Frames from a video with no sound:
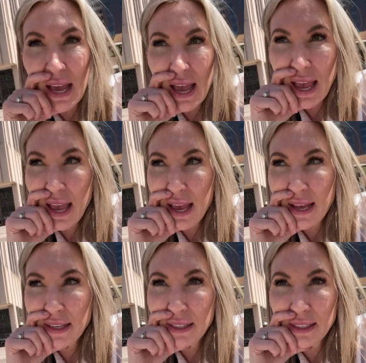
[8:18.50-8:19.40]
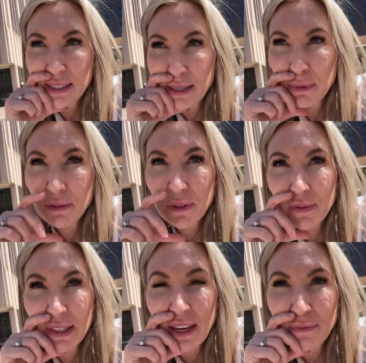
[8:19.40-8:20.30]
and someone from
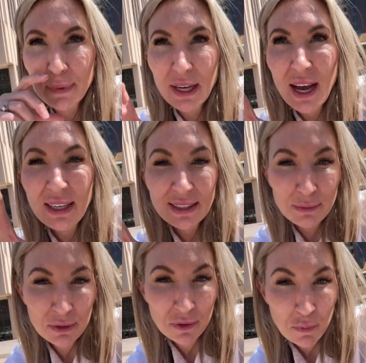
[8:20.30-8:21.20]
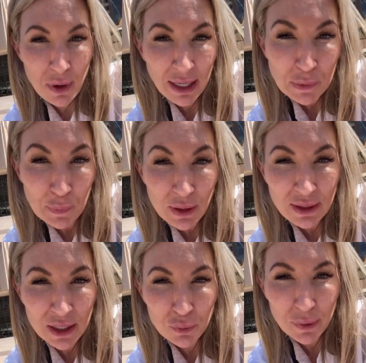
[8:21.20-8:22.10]
the FBI, someone from Rexburg.
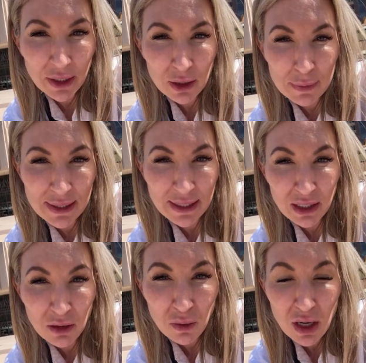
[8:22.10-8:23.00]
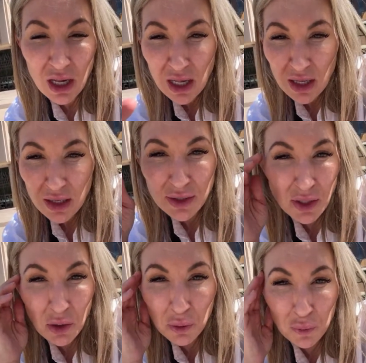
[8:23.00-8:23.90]
That's Ray Hermosillo.
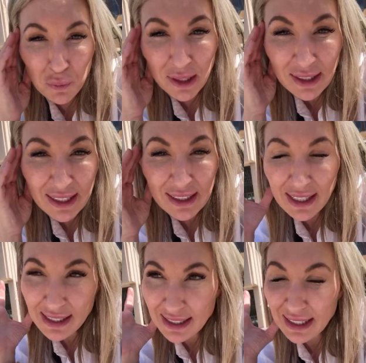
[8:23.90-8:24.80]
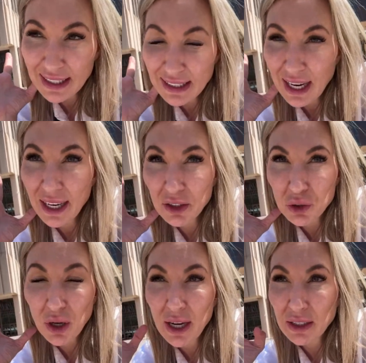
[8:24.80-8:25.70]
So really, this entire
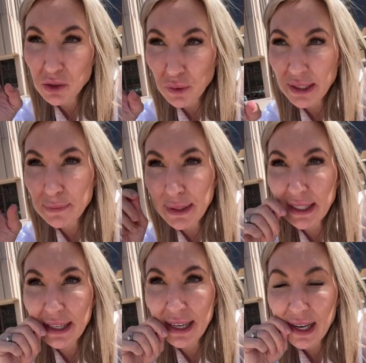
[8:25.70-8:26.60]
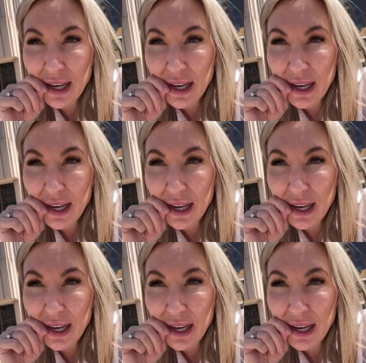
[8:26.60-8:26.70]
trial is going to be